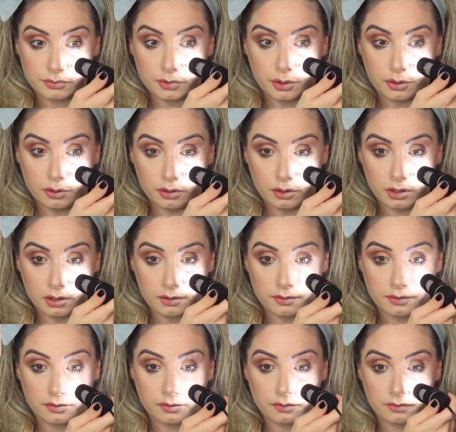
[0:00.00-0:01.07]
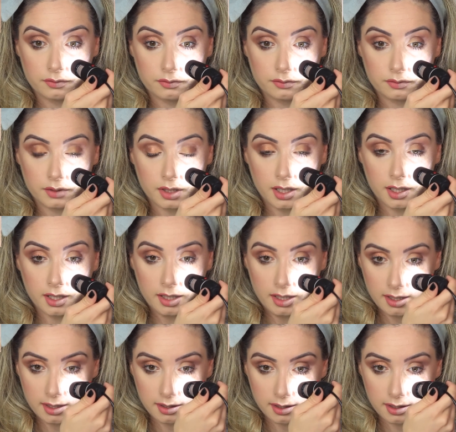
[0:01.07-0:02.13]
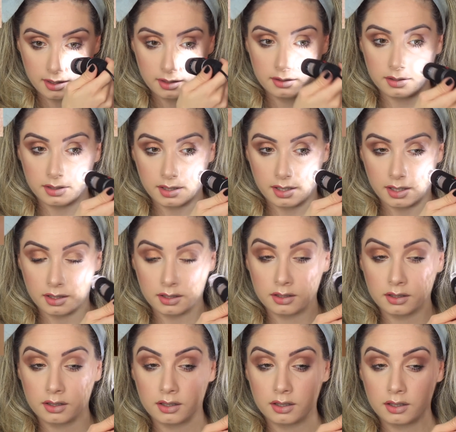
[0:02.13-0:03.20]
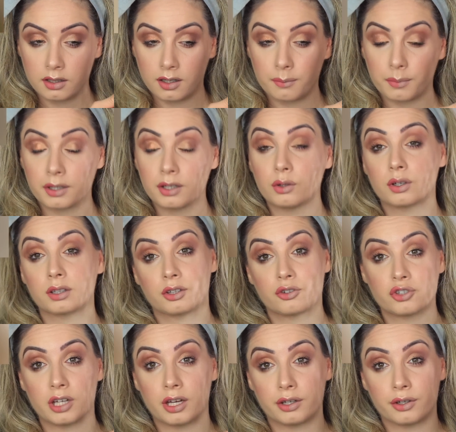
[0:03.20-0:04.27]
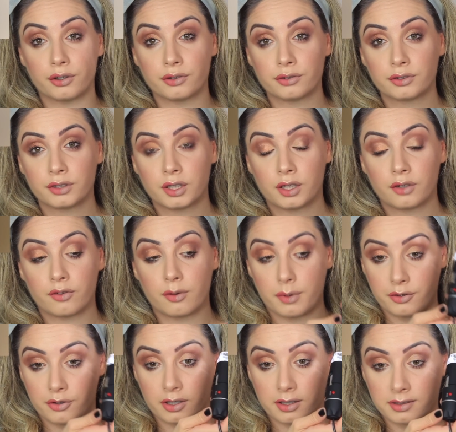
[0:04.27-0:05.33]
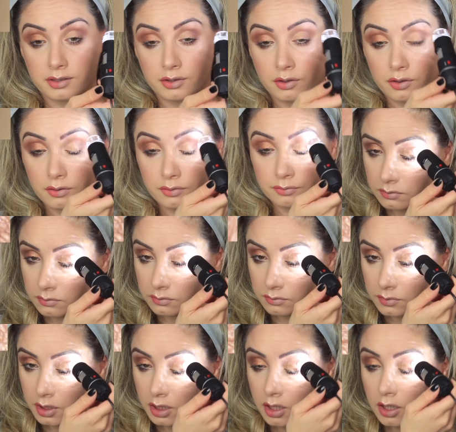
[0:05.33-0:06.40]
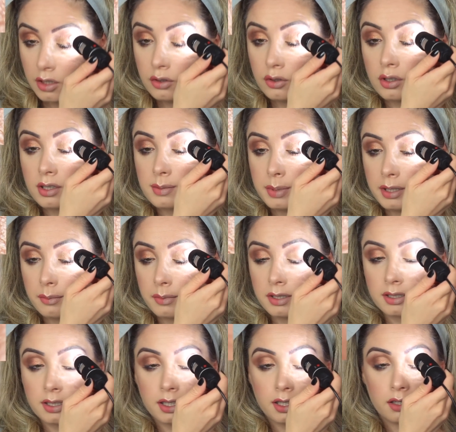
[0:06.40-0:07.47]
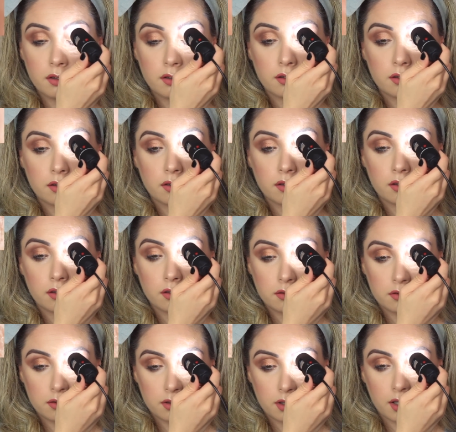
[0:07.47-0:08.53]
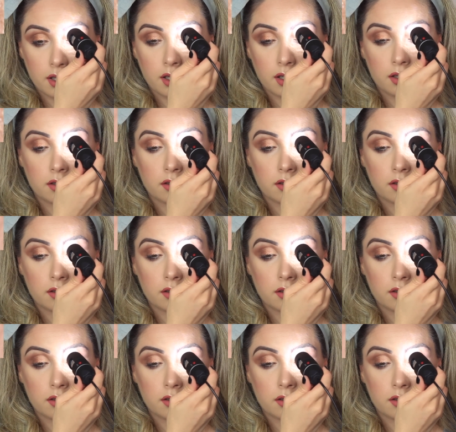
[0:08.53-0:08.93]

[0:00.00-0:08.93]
a whole lot of highlighter there. Okay, I'm gonna look at the shadow from the drugstore. Not as pigmented. Okay.